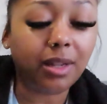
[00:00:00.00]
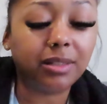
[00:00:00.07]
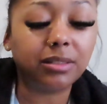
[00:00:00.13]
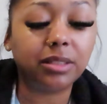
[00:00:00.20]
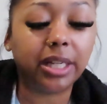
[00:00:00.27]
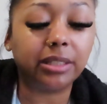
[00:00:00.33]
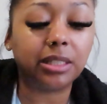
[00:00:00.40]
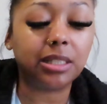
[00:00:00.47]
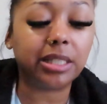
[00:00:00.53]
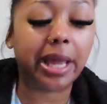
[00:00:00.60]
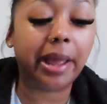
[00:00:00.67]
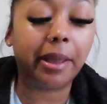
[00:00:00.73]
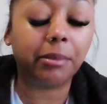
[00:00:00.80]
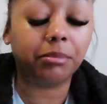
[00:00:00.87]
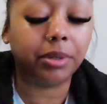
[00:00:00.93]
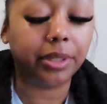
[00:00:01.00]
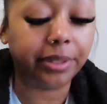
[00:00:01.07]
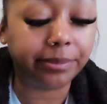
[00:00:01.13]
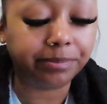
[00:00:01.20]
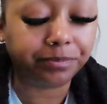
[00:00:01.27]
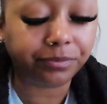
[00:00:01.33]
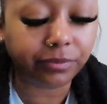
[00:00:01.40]
It's not the same,
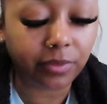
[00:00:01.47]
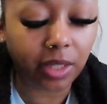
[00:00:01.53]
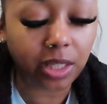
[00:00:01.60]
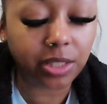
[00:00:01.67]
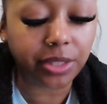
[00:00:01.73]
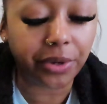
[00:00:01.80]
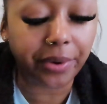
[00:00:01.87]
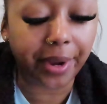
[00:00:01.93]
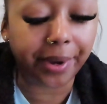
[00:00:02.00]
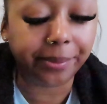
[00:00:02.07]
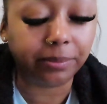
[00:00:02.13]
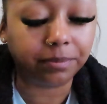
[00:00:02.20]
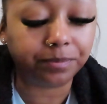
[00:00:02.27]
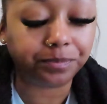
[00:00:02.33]
but it's okay.